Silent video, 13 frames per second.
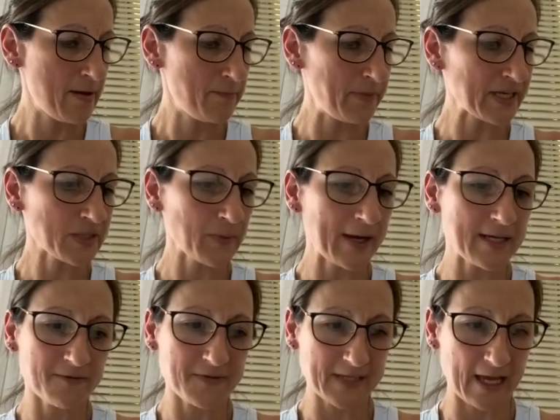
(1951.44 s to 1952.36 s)
best ways
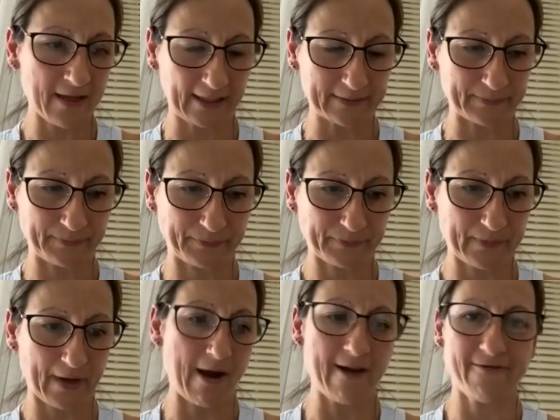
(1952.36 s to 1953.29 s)
of selling.
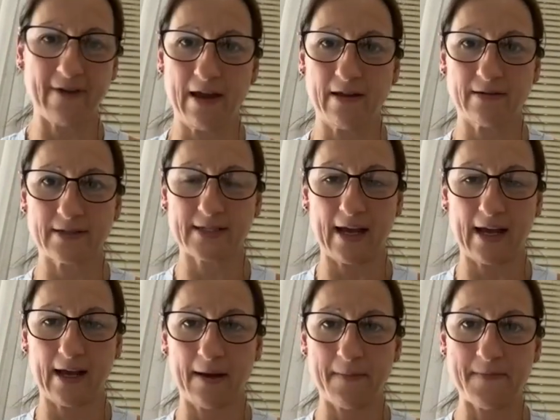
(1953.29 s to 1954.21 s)
I found
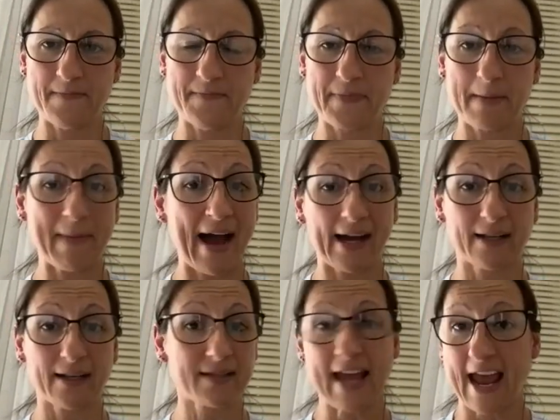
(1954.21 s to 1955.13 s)

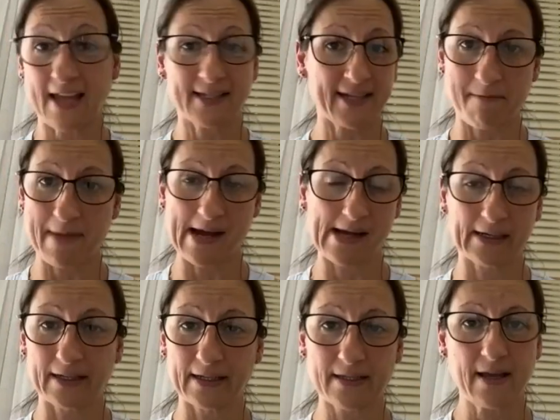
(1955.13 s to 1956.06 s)
markets, hands down
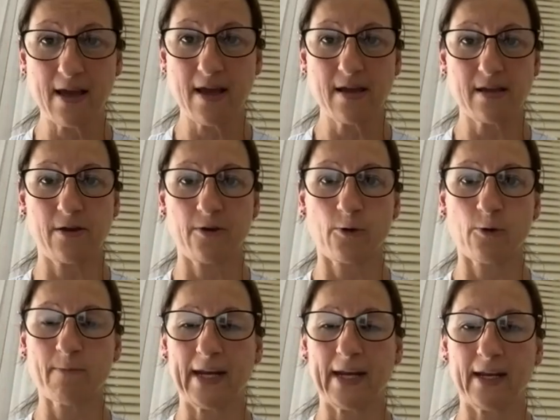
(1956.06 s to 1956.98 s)
markets. You are
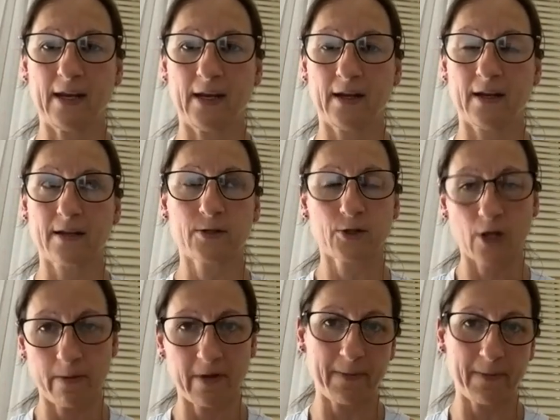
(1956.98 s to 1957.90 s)
meeting
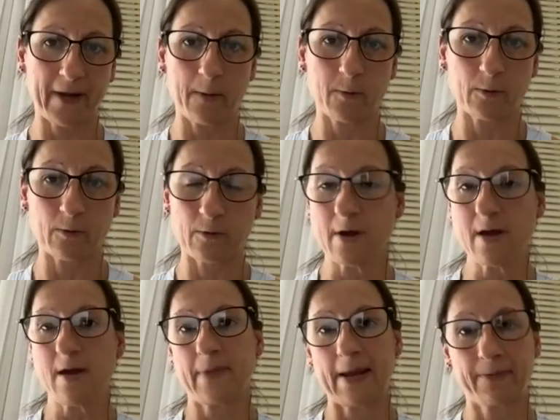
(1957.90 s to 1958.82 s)
so many people
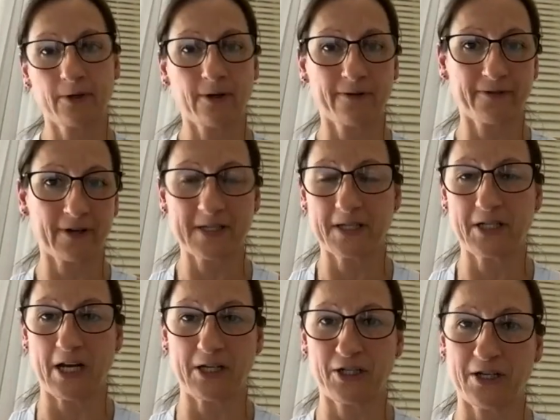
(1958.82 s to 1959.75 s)
offering
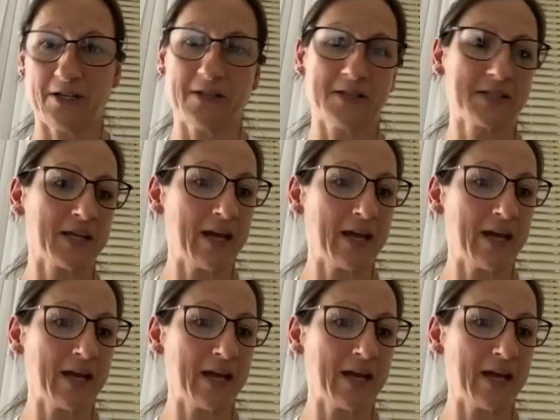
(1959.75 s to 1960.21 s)
suggestions,